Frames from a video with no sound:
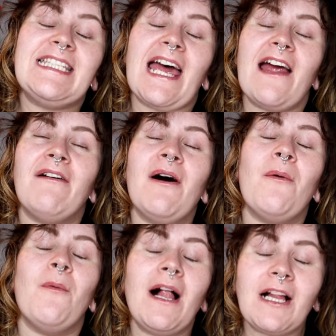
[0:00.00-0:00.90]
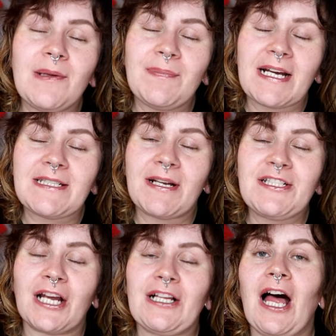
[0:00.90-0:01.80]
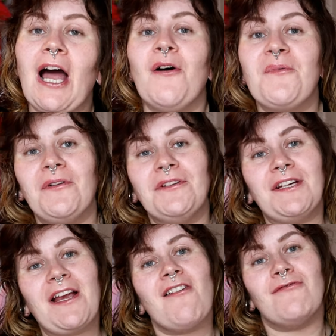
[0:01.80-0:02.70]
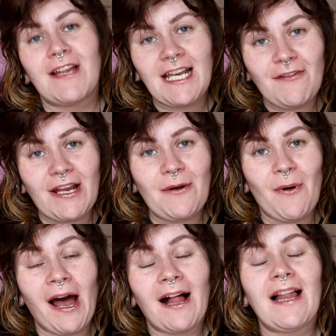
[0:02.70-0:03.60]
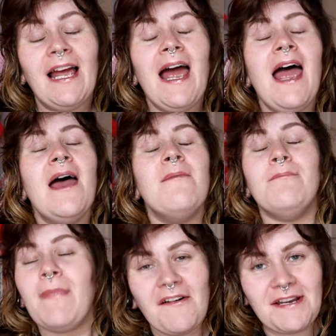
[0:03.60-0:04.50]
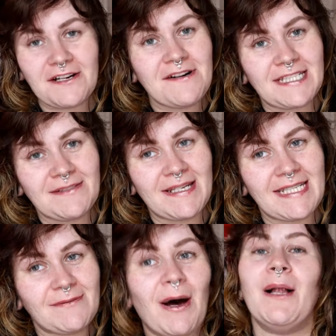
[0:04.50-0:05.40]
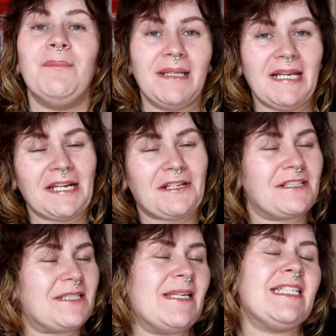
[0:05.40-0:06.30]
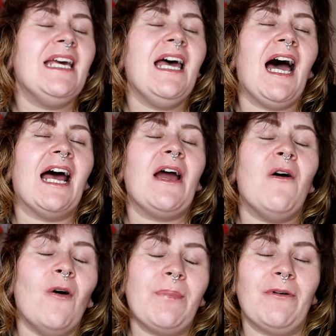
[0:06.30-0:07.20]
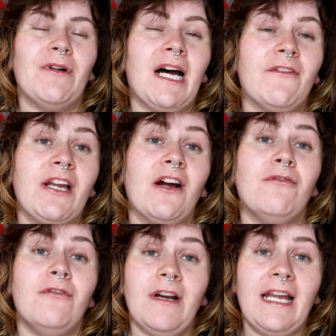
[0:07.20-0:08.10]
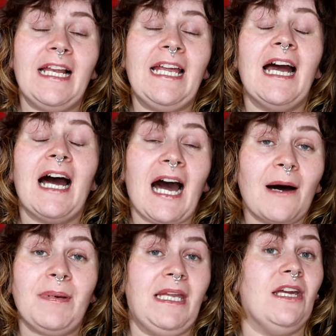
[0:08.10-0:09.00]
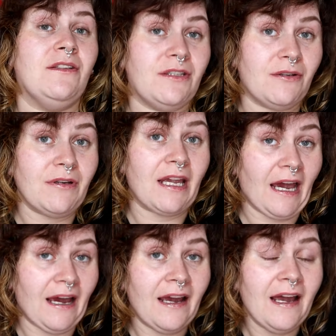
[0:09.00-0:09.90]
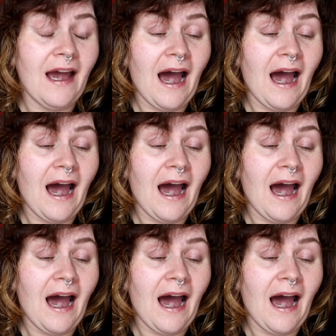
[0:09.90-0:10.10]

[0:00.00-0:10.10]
Sarah. Welcome back to my channel. I hope you're all doing really, really well. Merry Christmas, well, belated Christmas, and I hope you're all having a really happy new year.